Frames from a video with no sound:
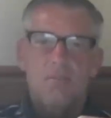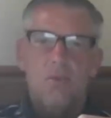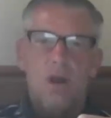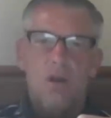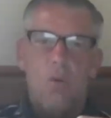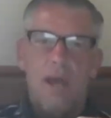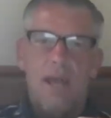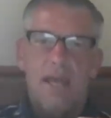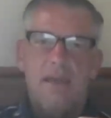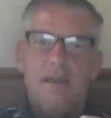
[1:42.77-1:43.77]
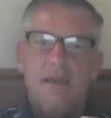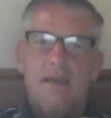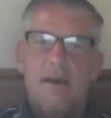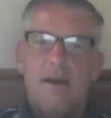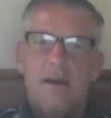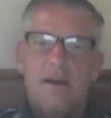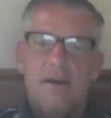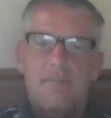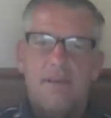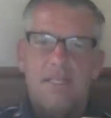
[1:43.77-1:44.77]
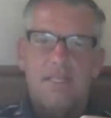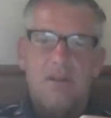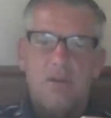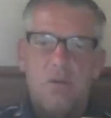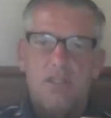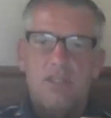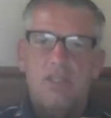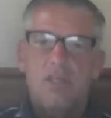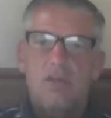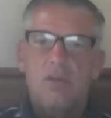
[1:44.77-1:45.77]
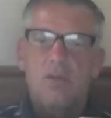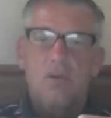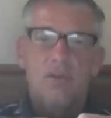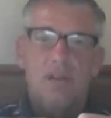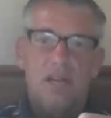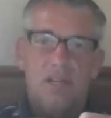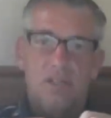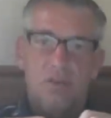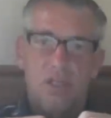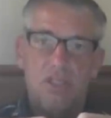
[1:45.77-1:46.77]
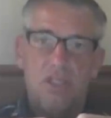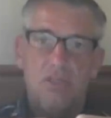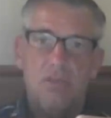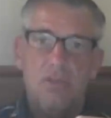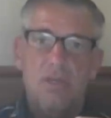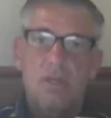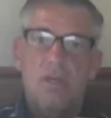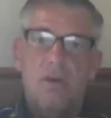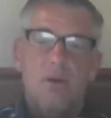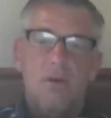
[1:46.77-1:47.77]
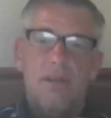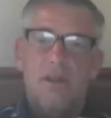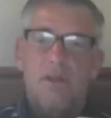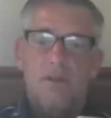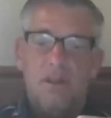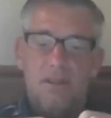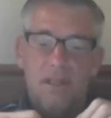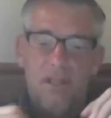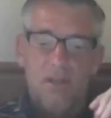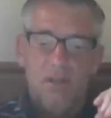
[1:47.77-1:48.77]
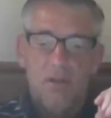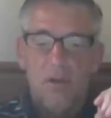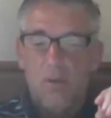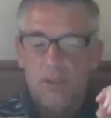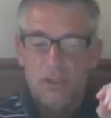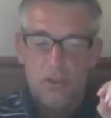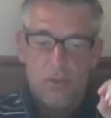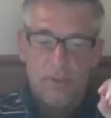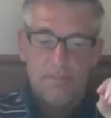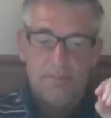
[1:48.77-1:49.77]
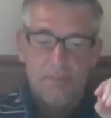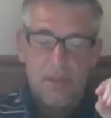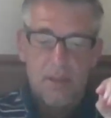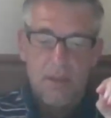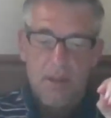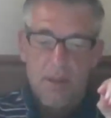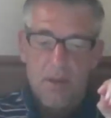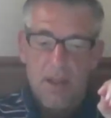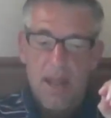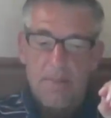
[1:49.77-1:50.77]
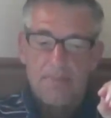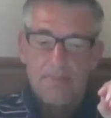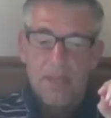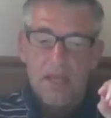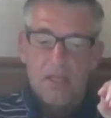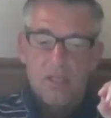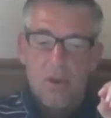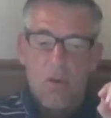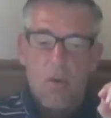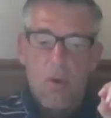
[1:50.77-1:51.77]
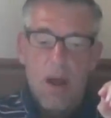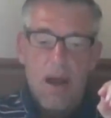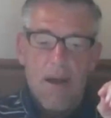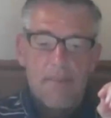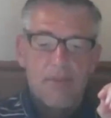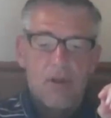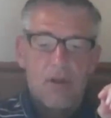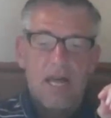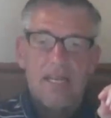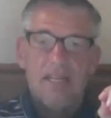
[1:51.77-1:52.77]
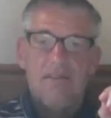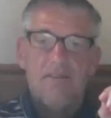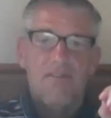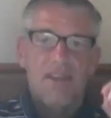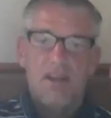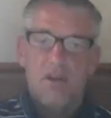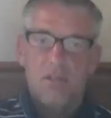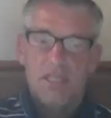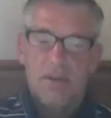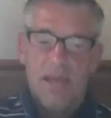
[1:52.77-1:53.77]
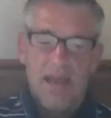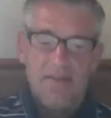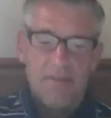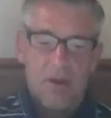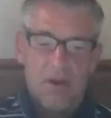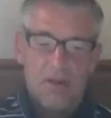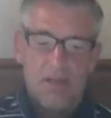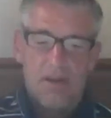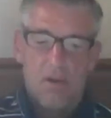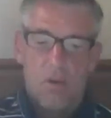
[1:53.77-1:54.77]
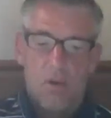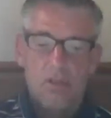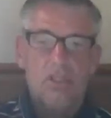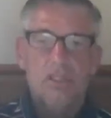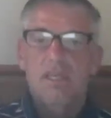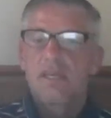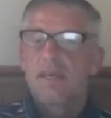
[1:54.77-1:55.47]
walk away because they don't know what to do, or they're not going to trust you, or they are going to think you know what you're doing. Okay, so there are a lot of different vehicles that we have in marketing, of course.